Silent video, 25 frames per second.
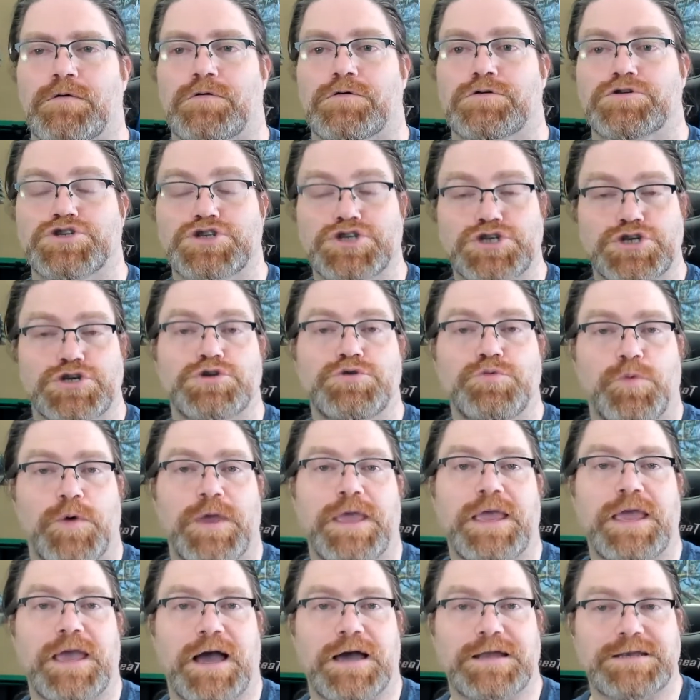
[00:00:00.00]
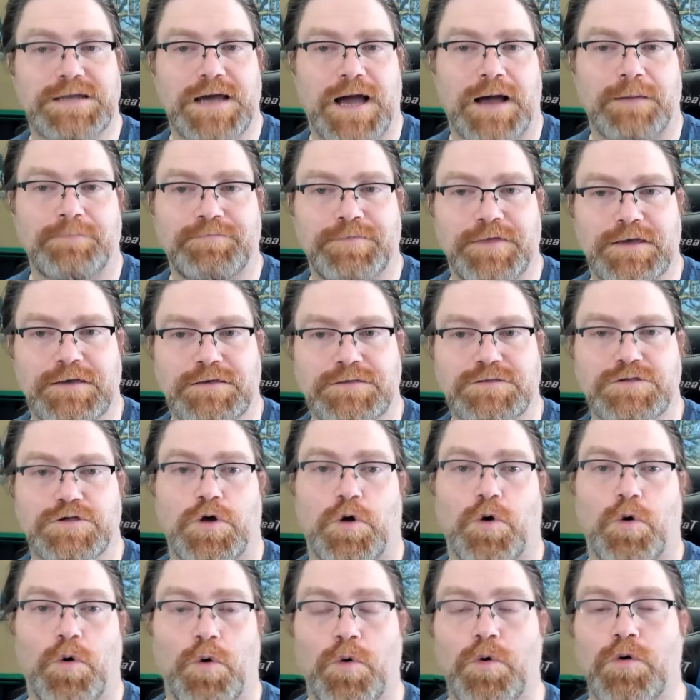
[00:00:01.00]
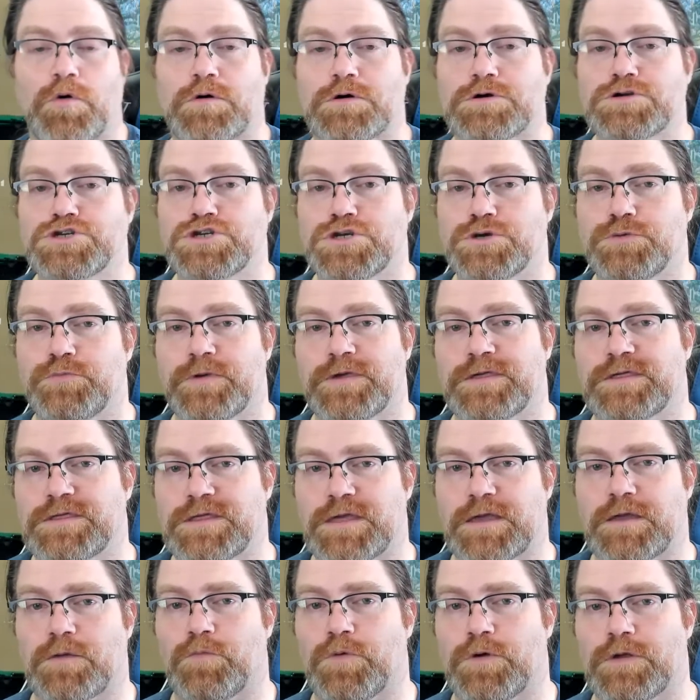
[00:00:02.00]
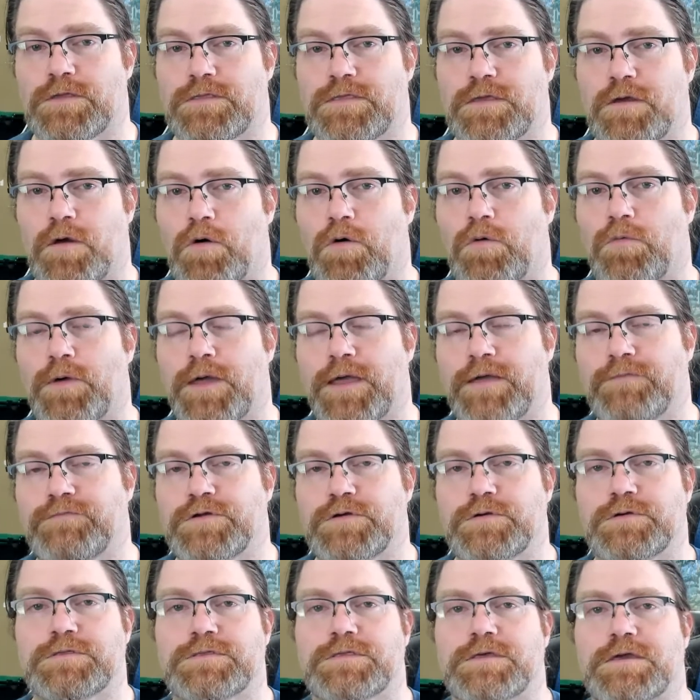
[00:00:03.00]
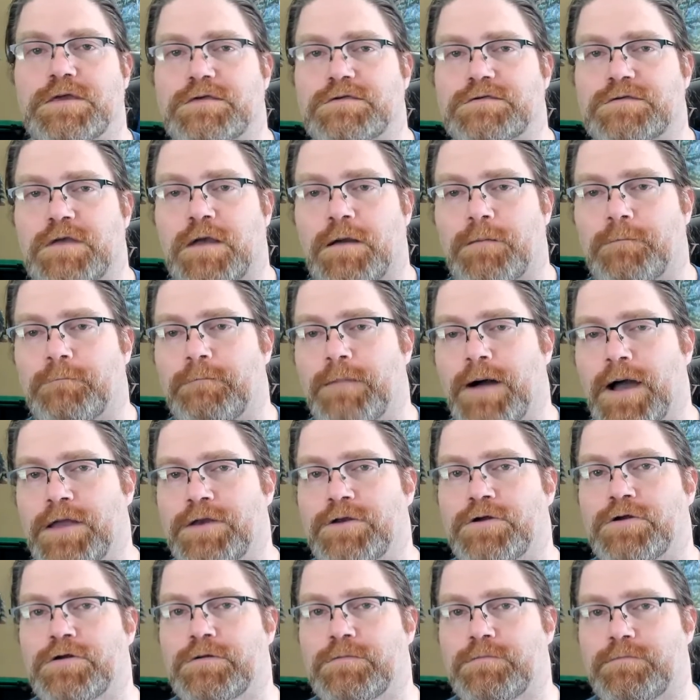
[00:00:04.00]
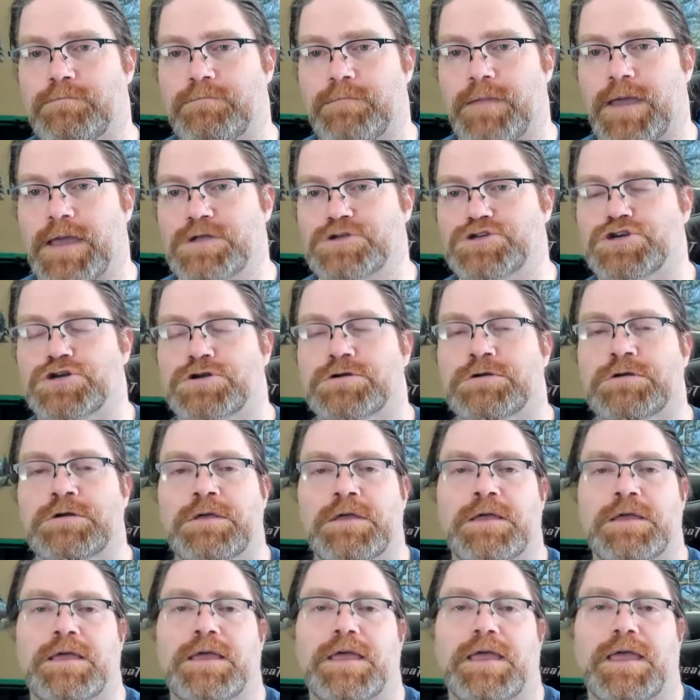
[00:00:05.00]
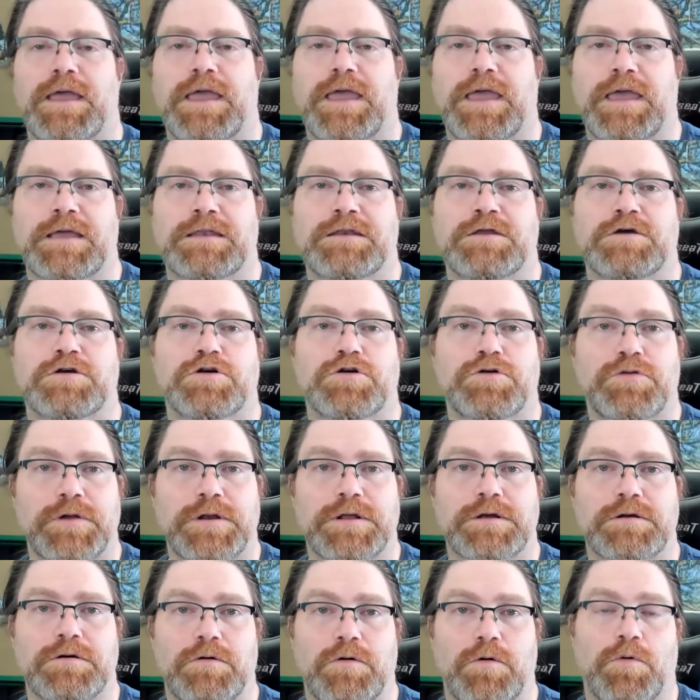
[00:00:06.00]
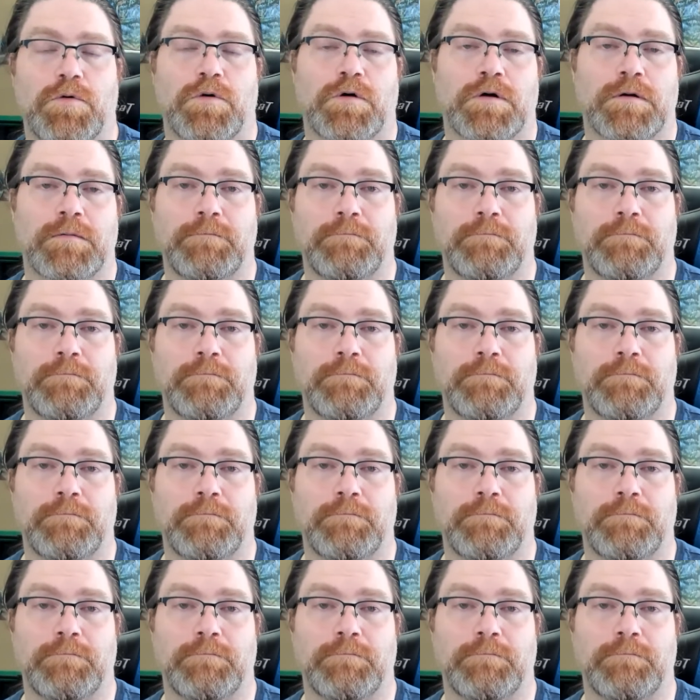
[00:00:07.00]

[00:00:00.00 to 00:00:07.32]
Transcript: should we adopt this or should we stick with the old way of doing things, minor, major, and critical, or